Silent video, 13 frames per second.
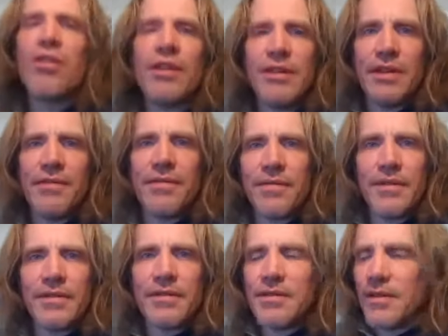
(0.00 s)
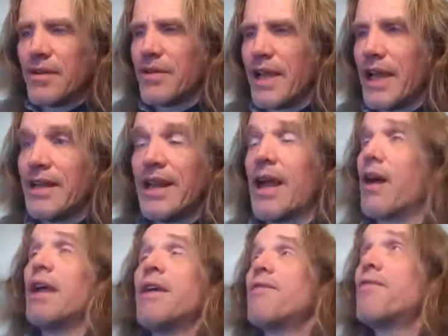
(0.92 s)
the difference. Okay, now
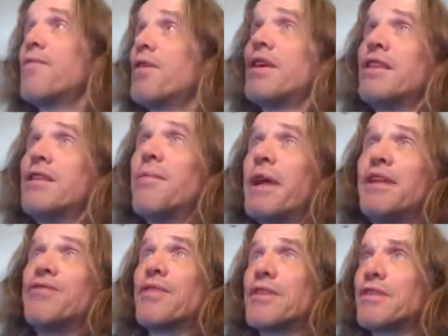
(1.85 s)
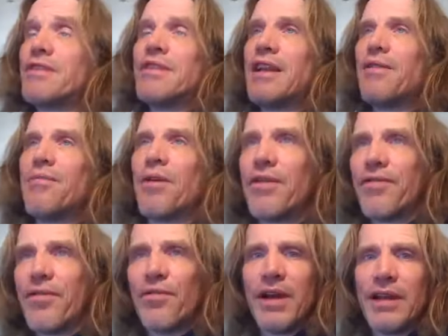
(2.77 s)
if we're in the matrix, isn't that a
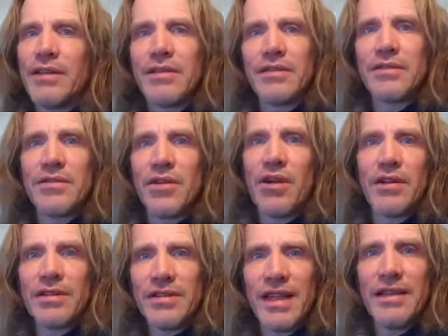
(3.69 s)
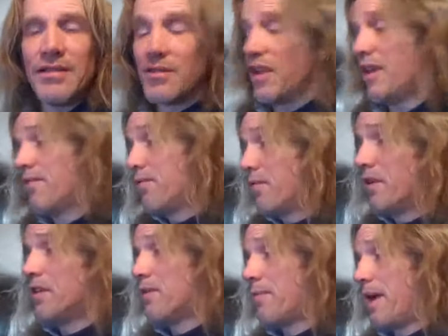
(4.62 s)
wonderful way to just start a sentence? If we're
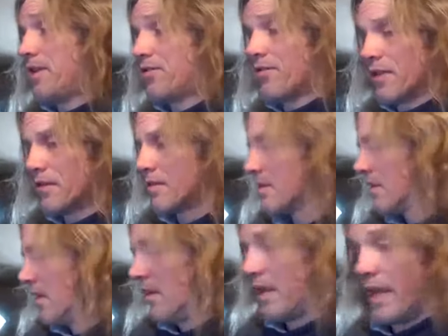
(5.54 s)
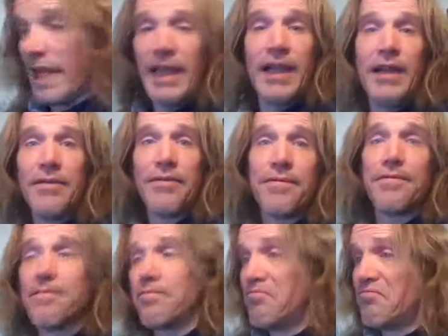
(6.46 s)
in the matrix,
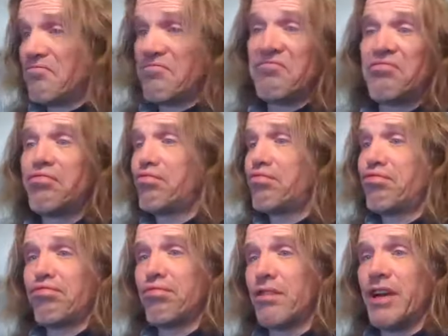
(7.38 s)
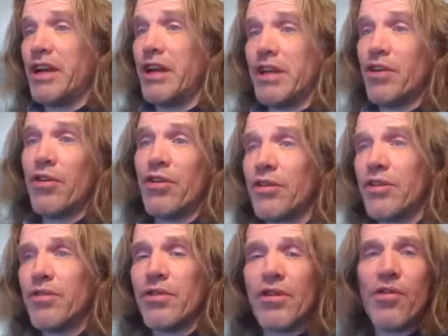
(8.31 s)
if we're in a
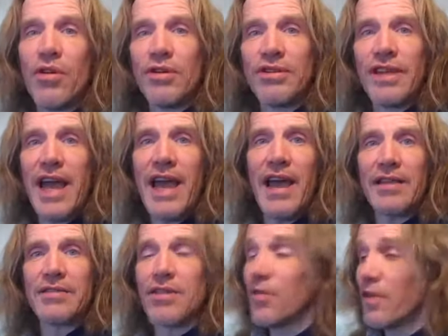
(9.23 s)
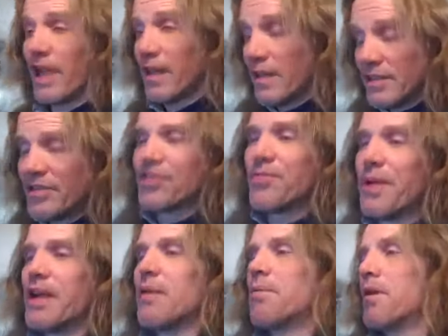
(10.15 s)
unicorn's ass. Okay, let's just
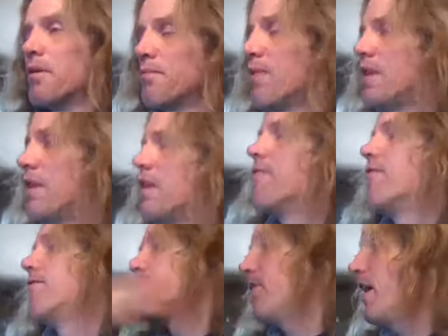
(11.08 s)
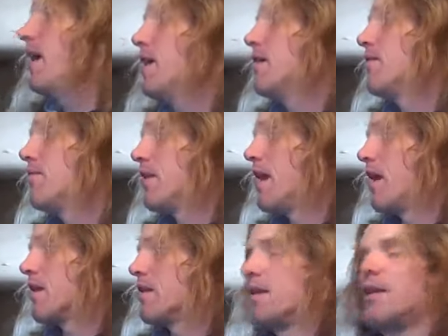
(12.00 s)
make up a completely fake
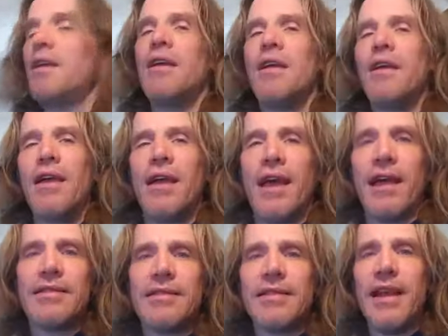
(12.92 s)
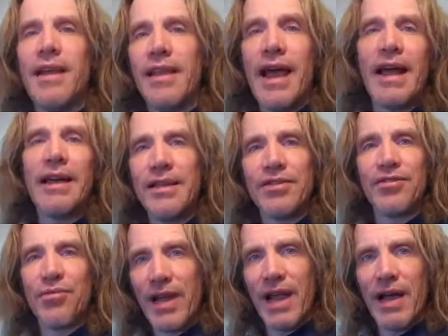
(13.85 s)
reality and say that is
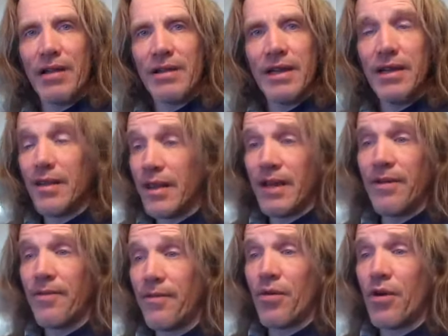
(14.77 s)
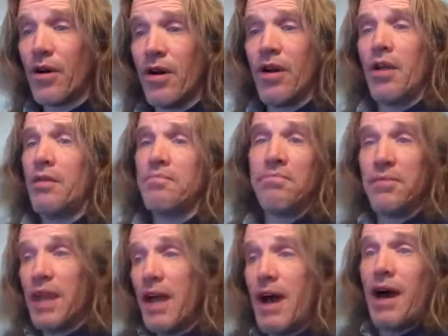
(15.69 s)
reality, and therefore,
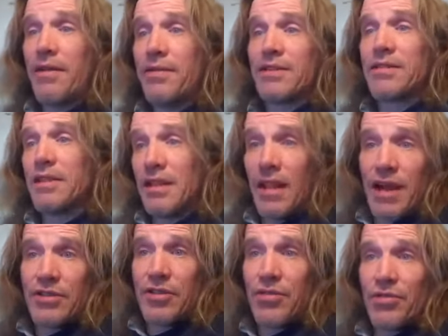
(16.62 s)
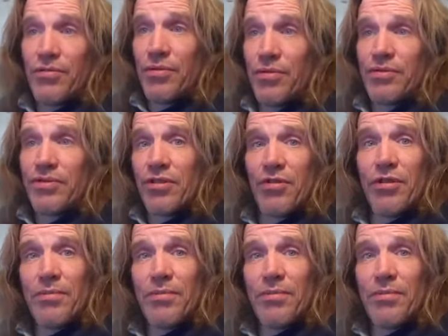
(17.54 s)
yeah, obviously logical rules don't